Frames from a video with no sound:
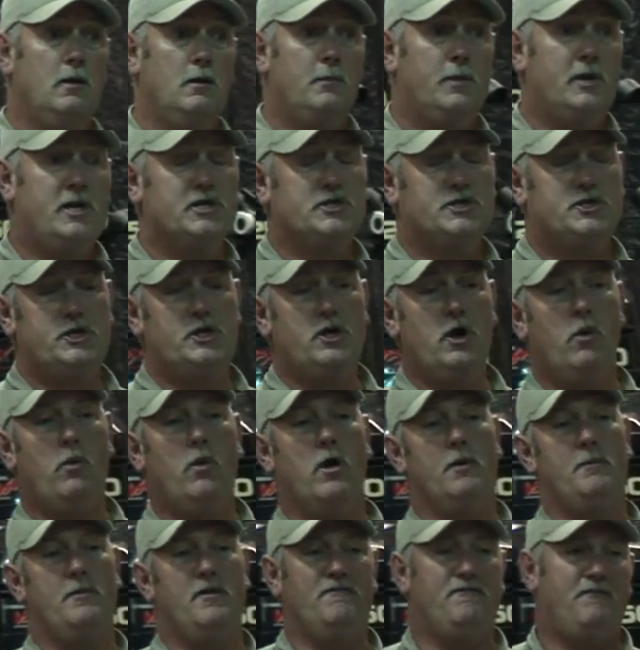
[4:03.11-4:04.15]
Because you don't
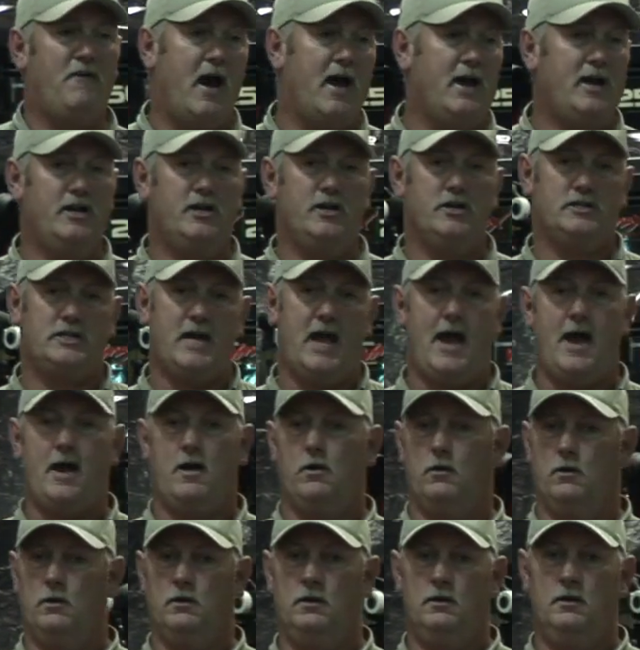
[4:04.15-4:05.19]
want to be fighting your
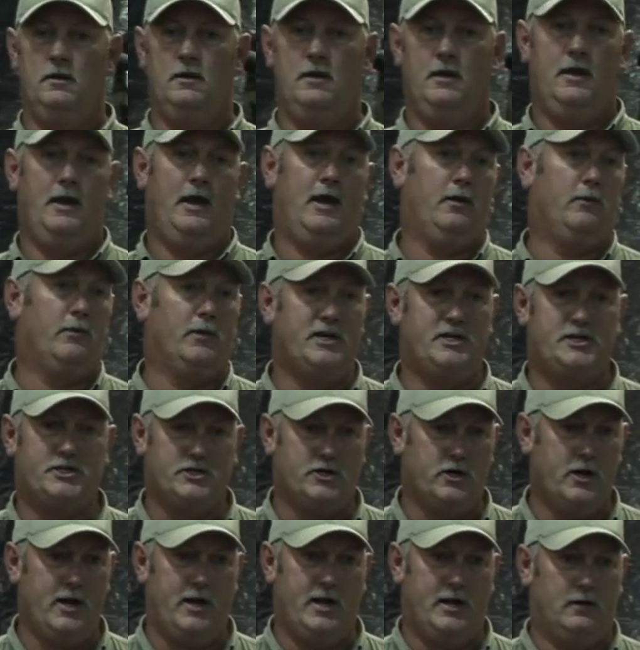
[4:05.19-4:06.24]
tackle and
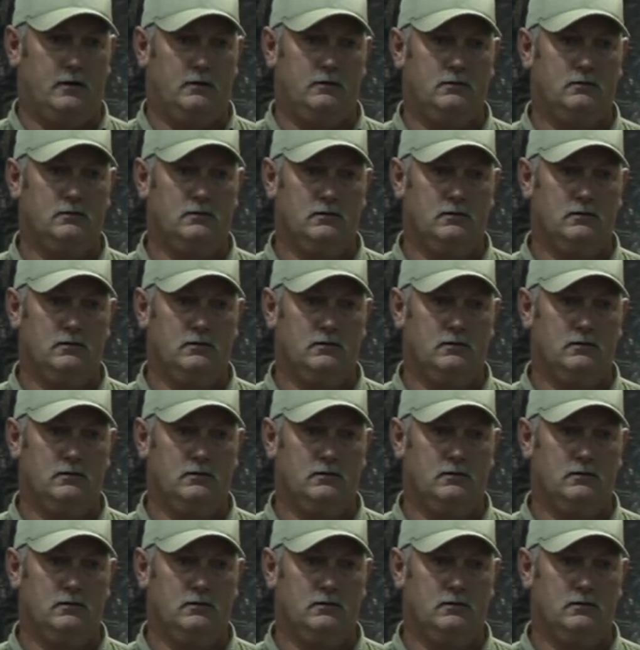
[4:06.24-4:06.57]
restringing,